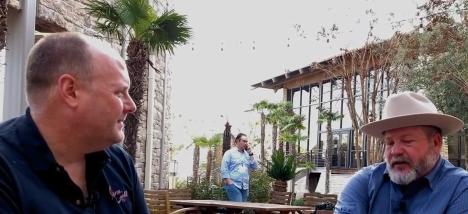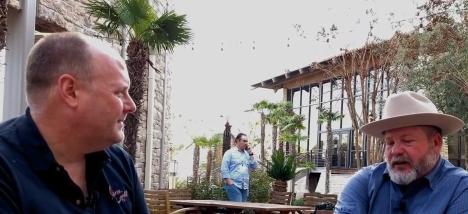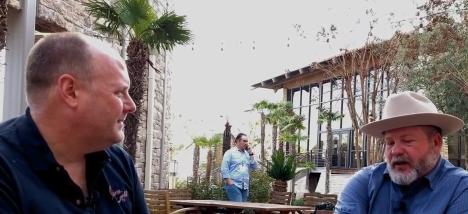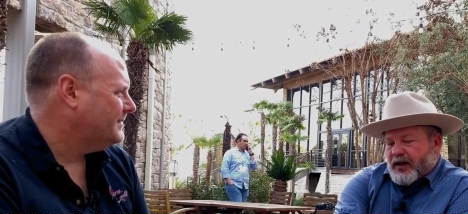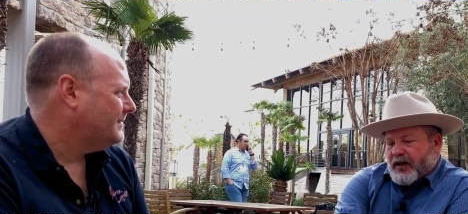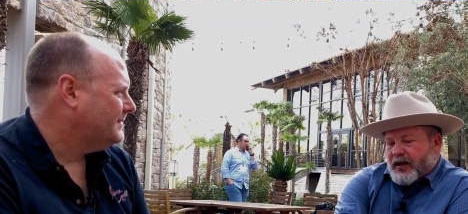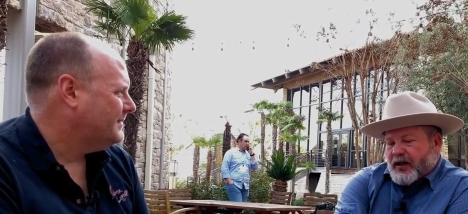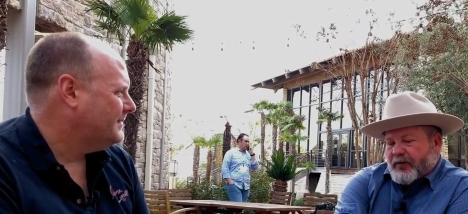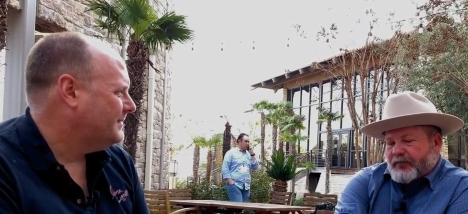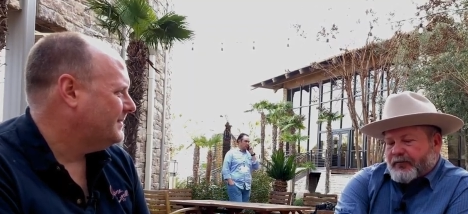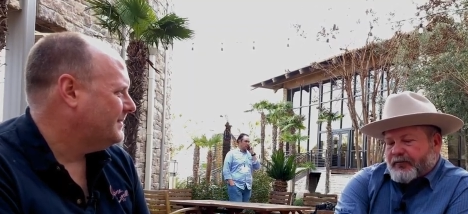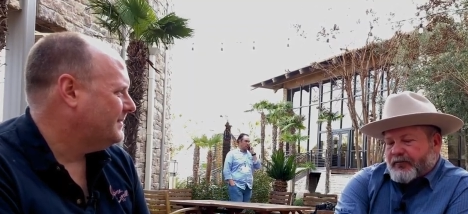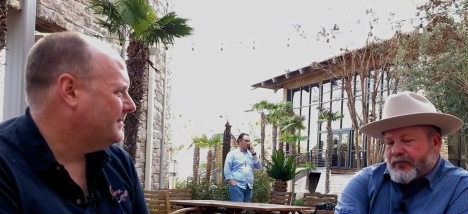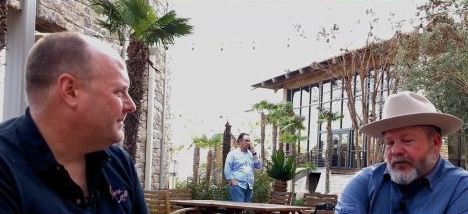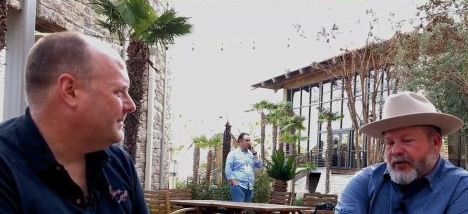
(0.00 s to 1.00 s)

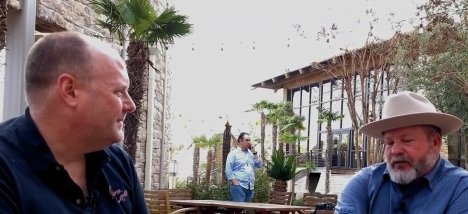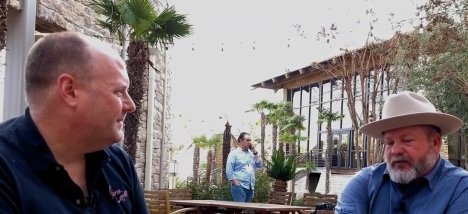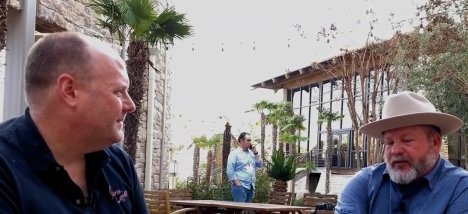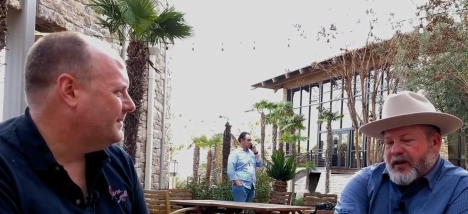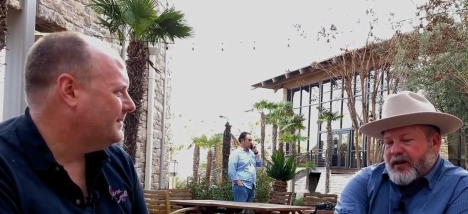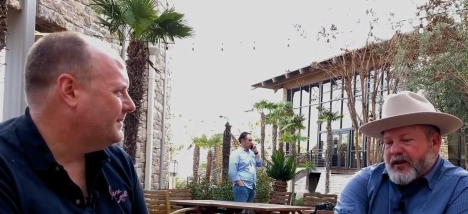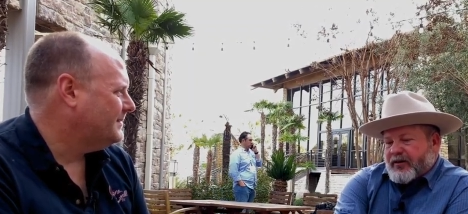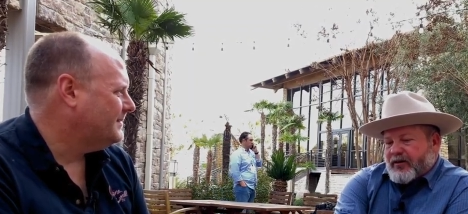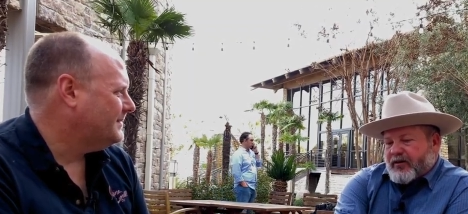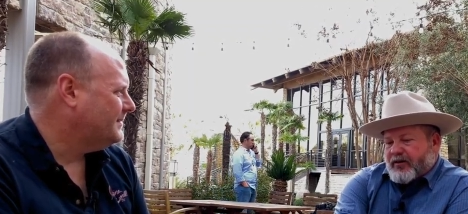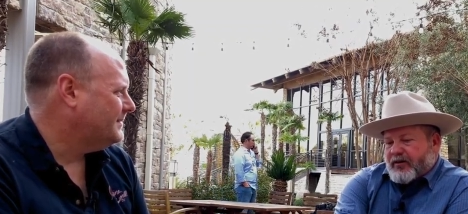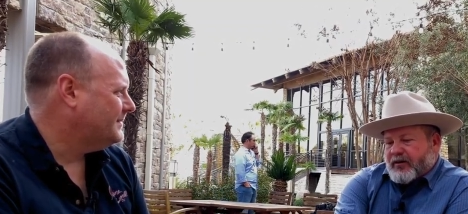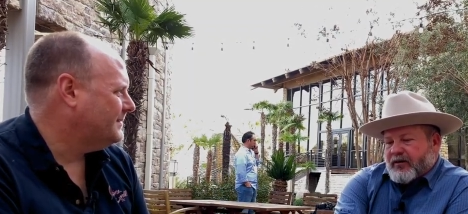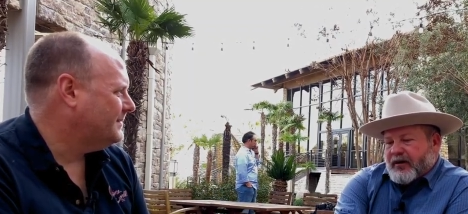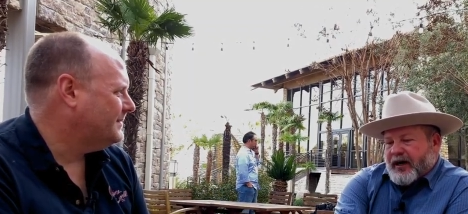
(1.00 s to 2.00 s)
Speaker 1: Um, they
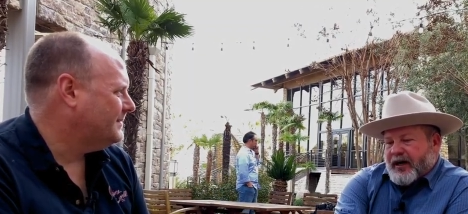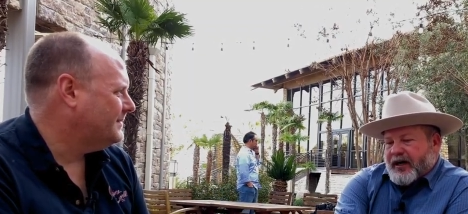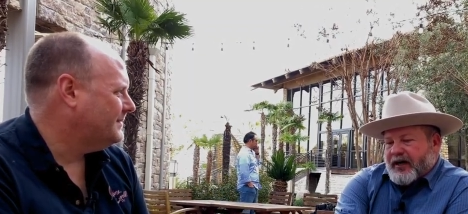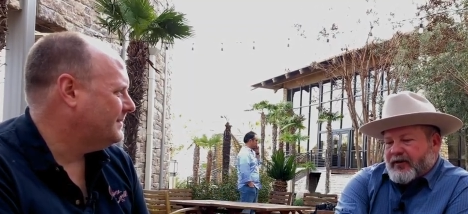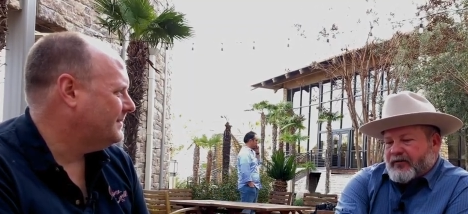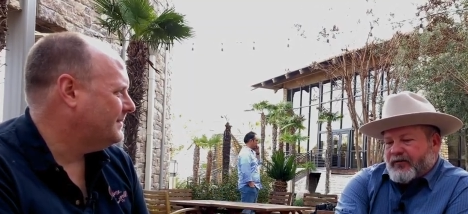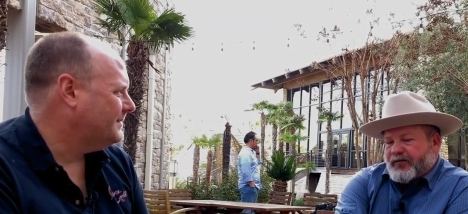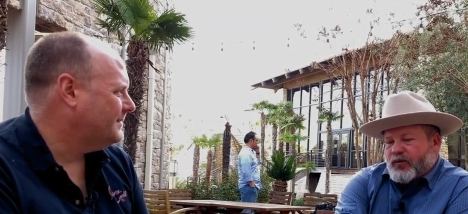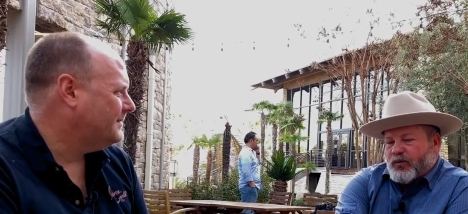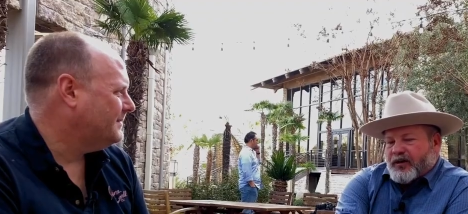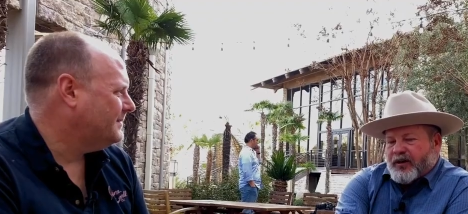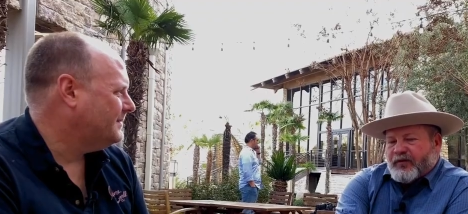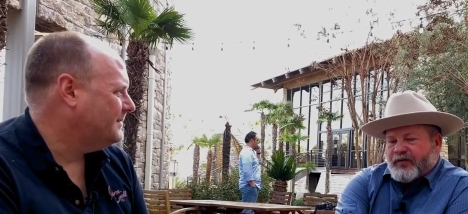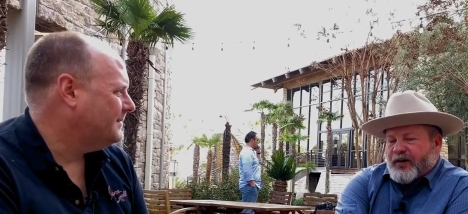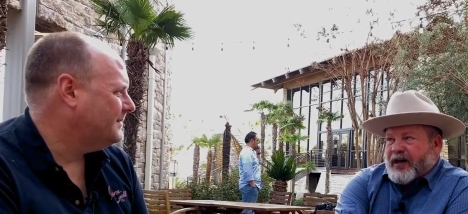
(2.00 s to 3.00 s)
are at
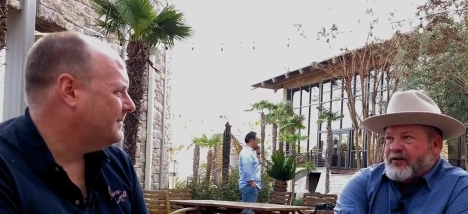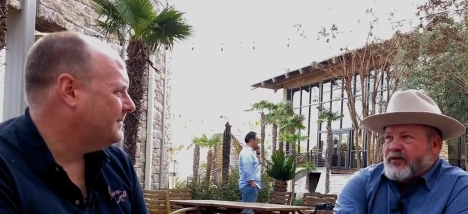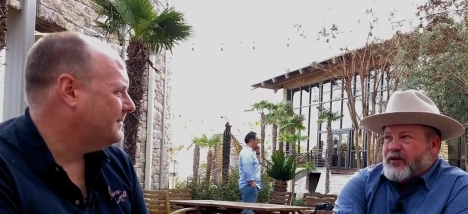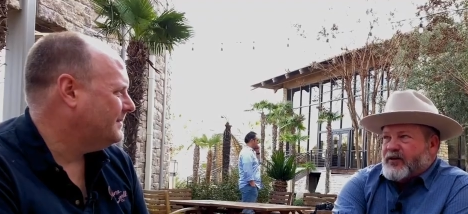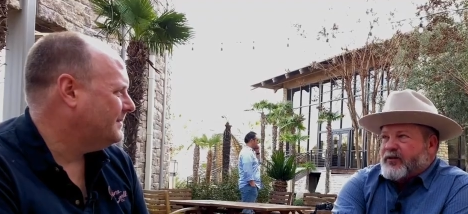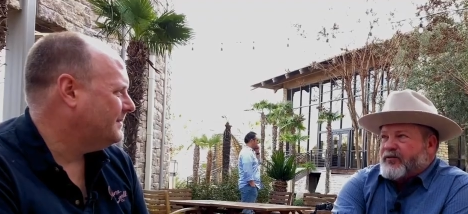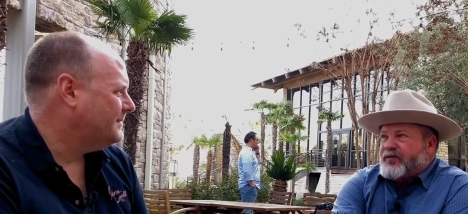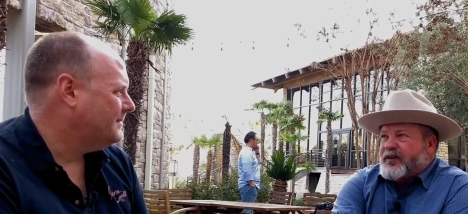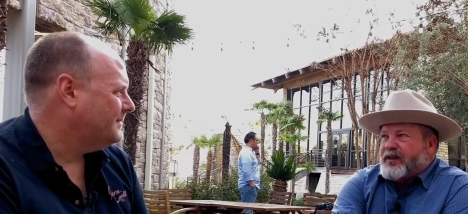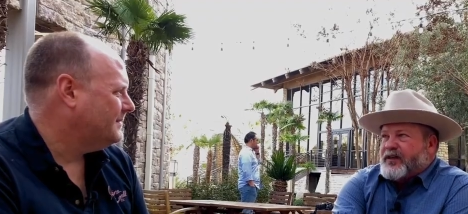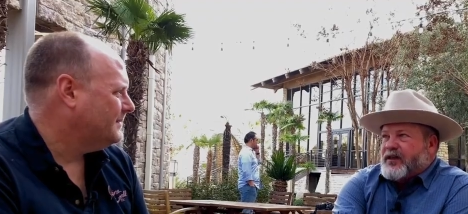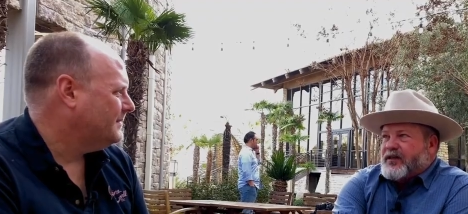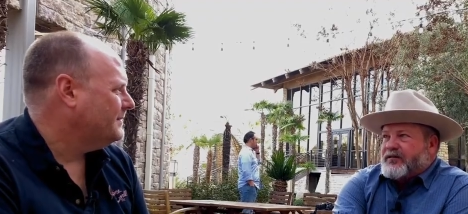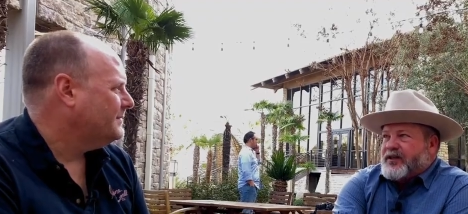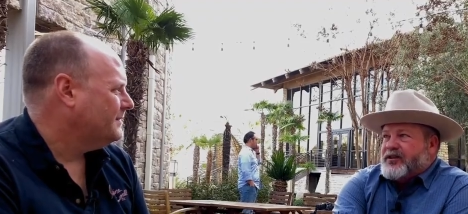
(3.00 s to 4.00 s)
4,500 feet
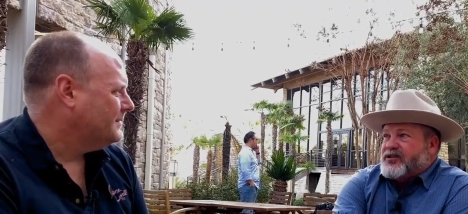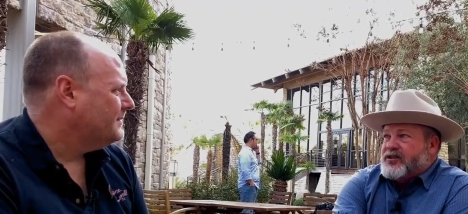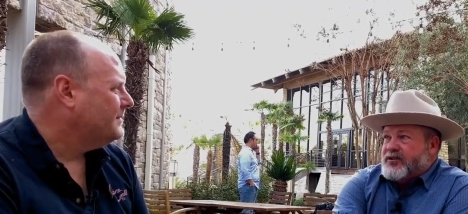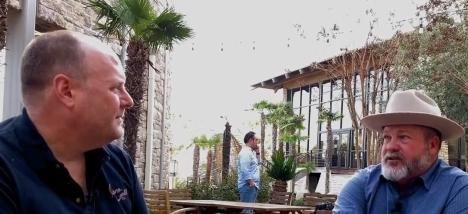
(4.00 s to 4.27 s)
in elevation.